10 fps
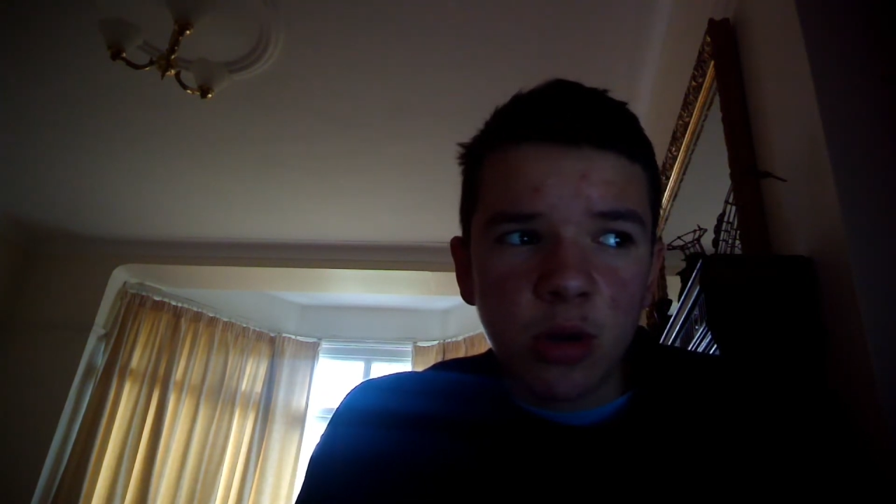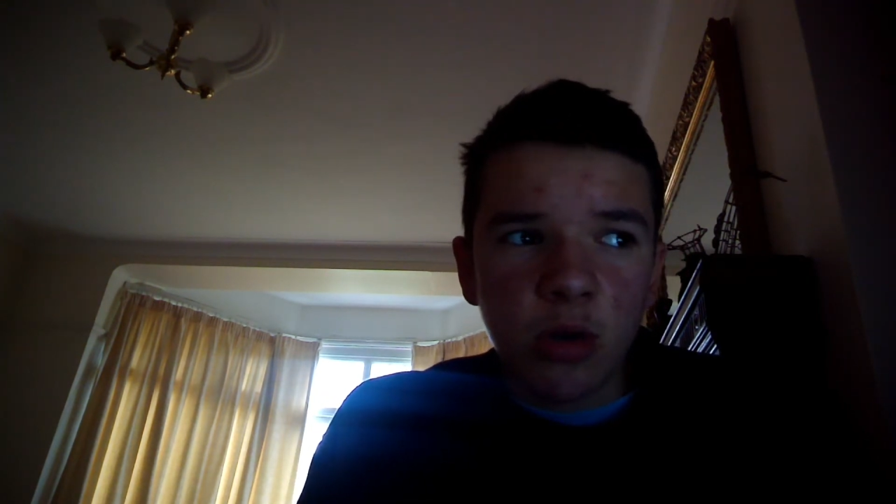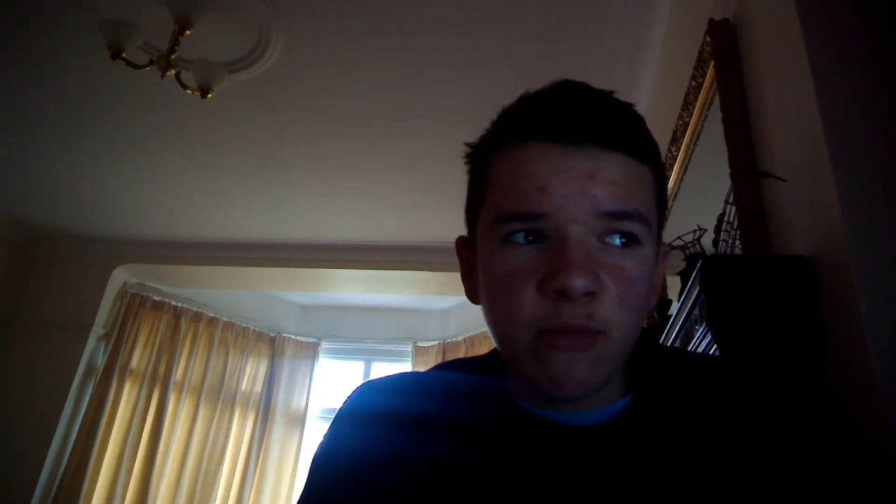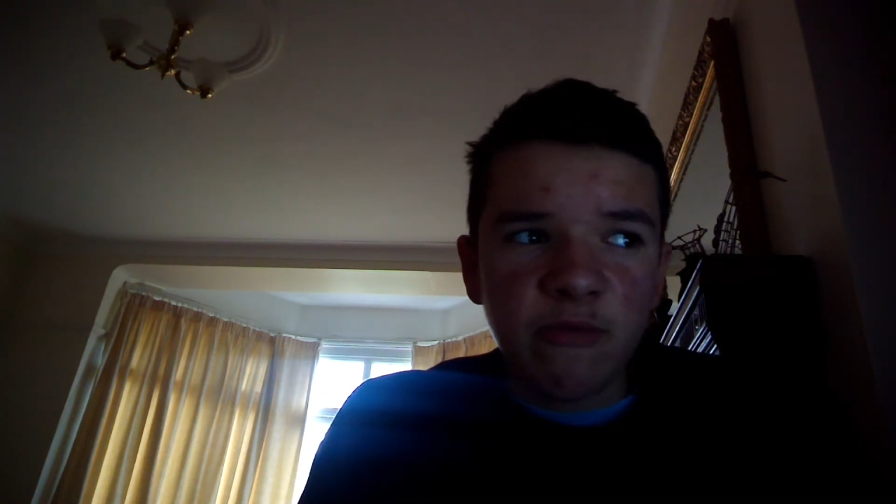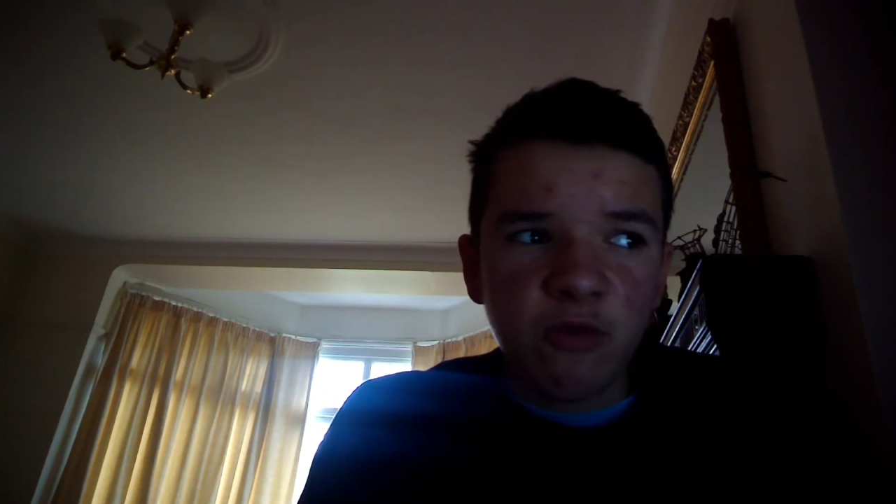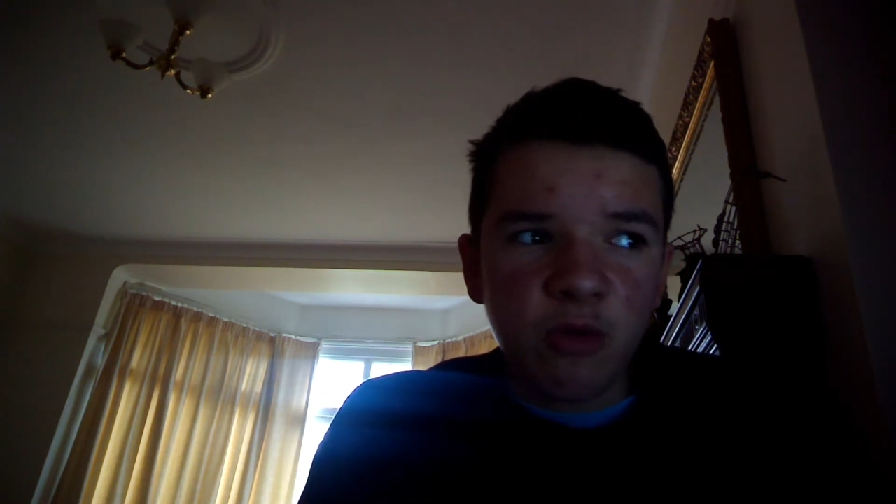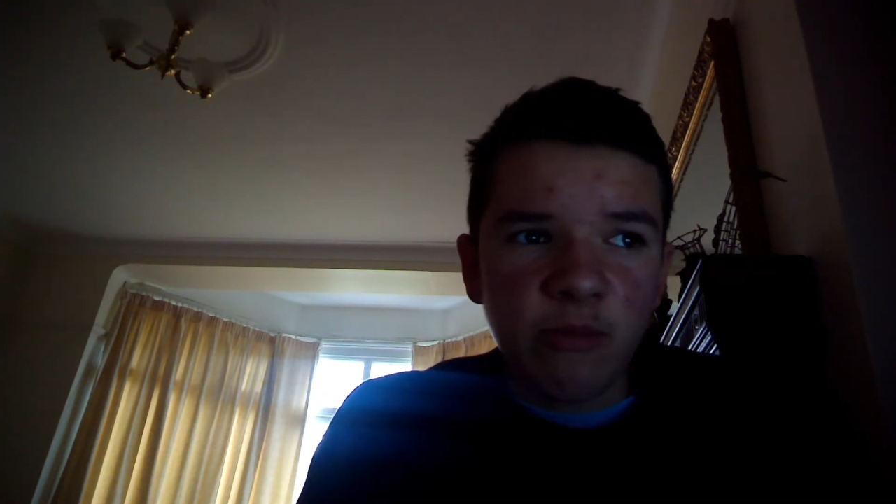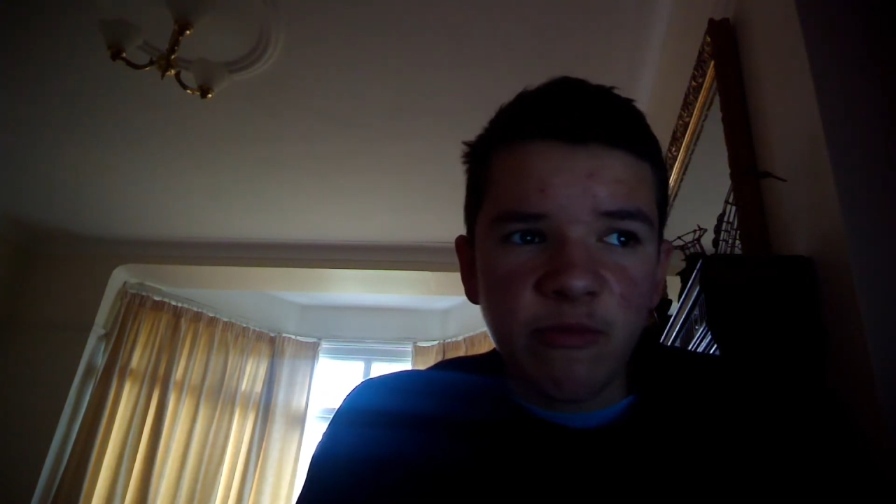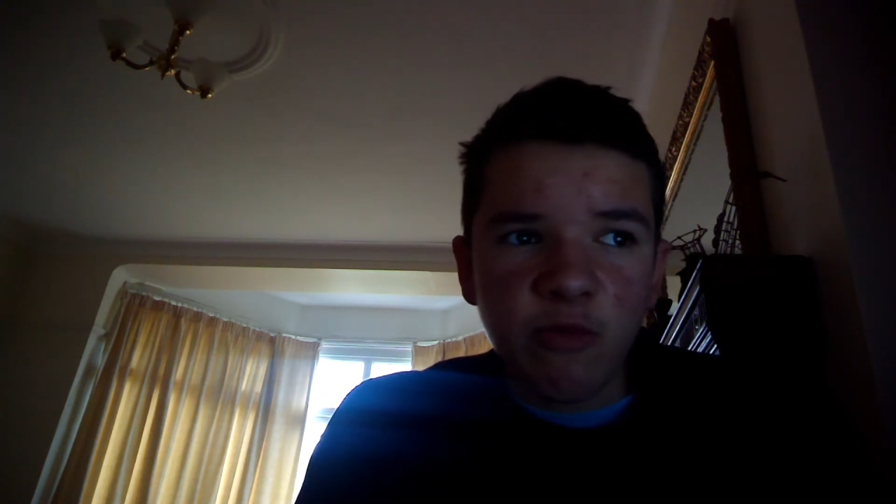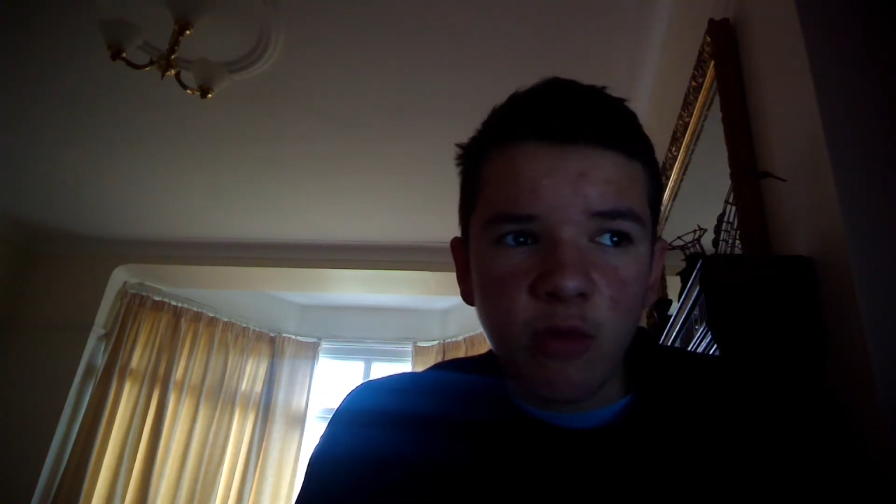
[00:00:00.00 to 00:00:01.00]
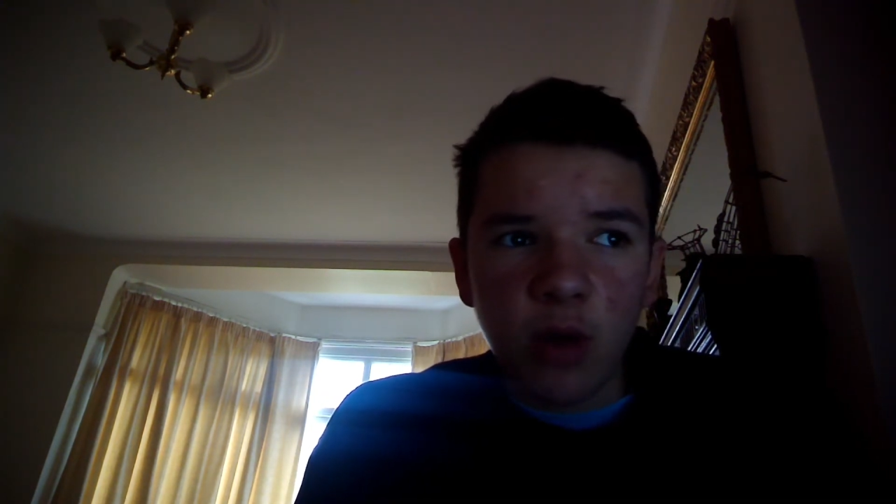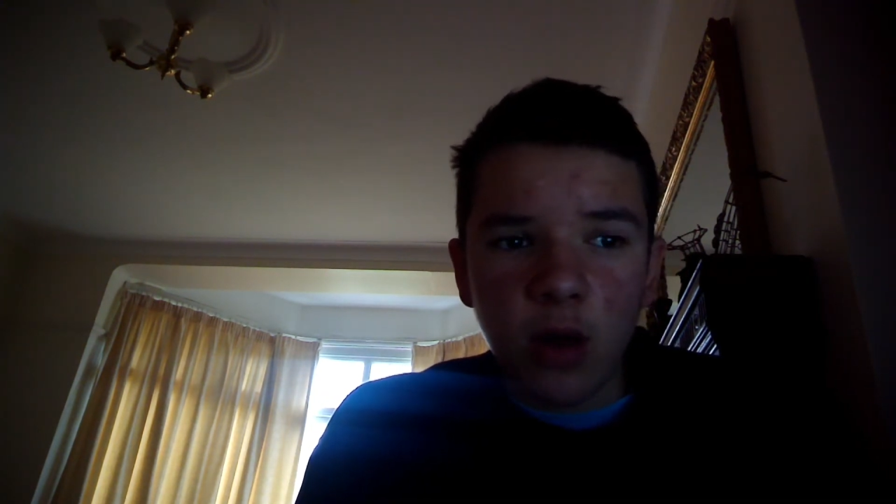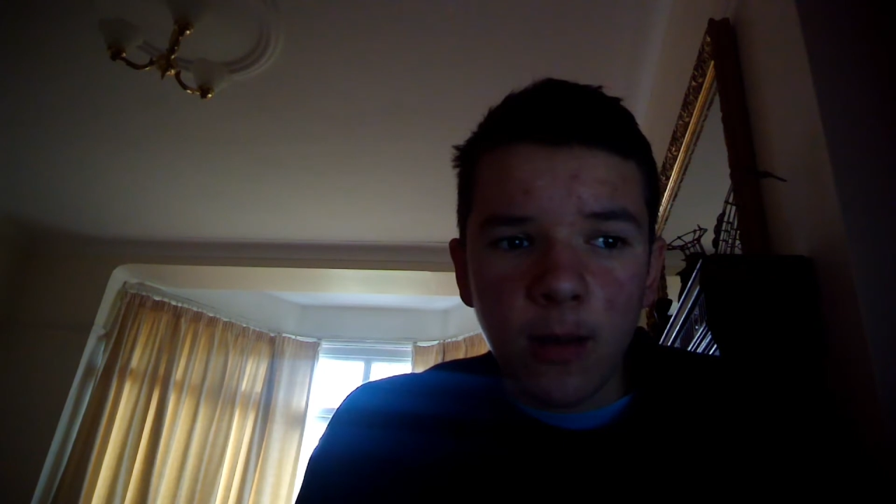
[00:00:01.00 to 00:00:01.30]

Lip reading: home form for